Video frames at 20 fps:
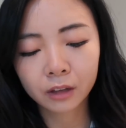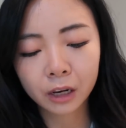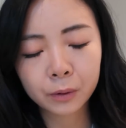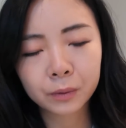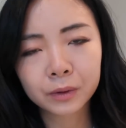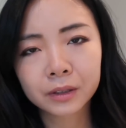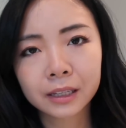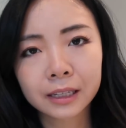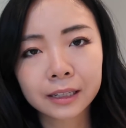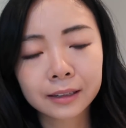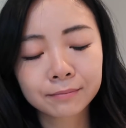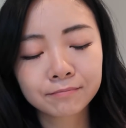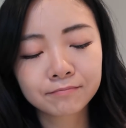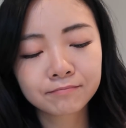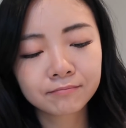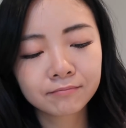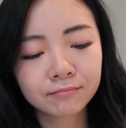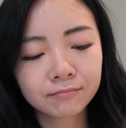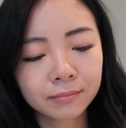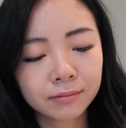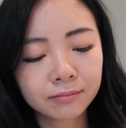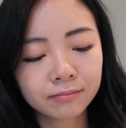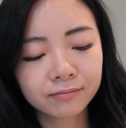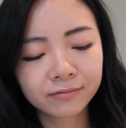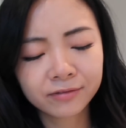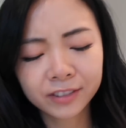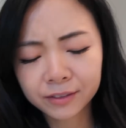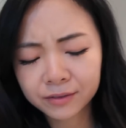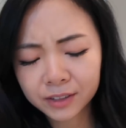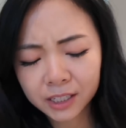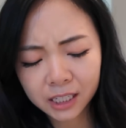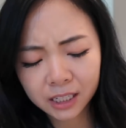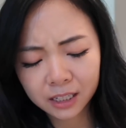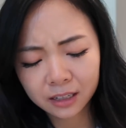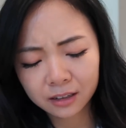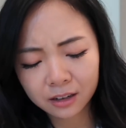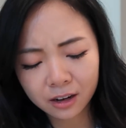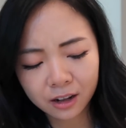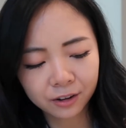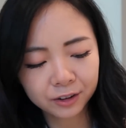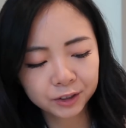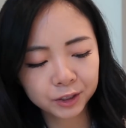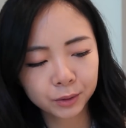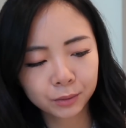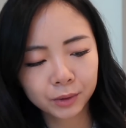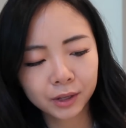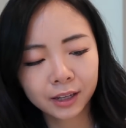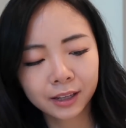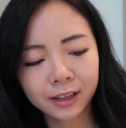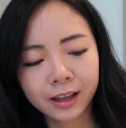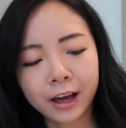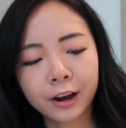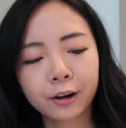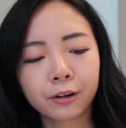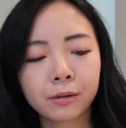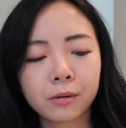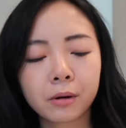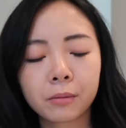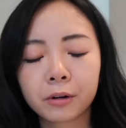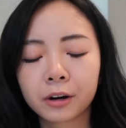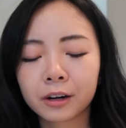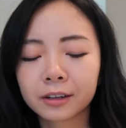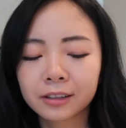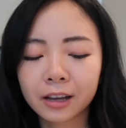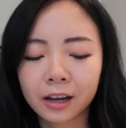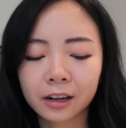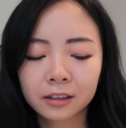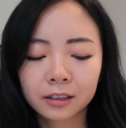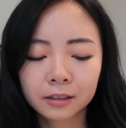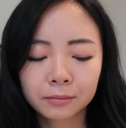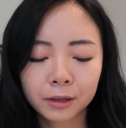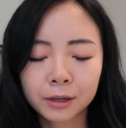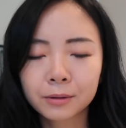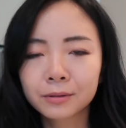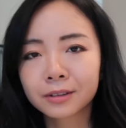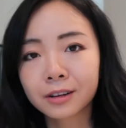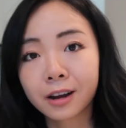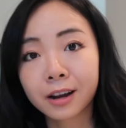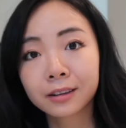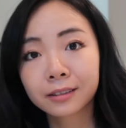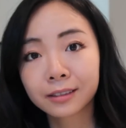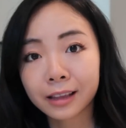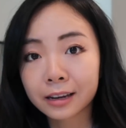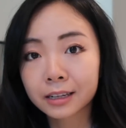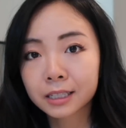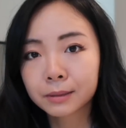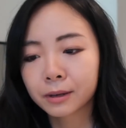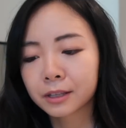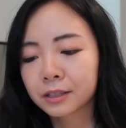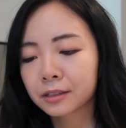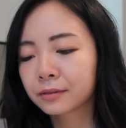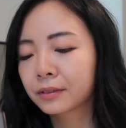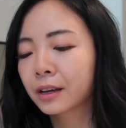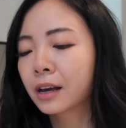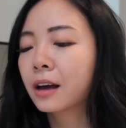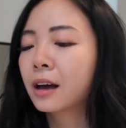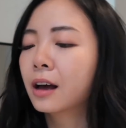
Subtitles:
It was like $15, something like that. I don't remember exactly, but it was not that expensive.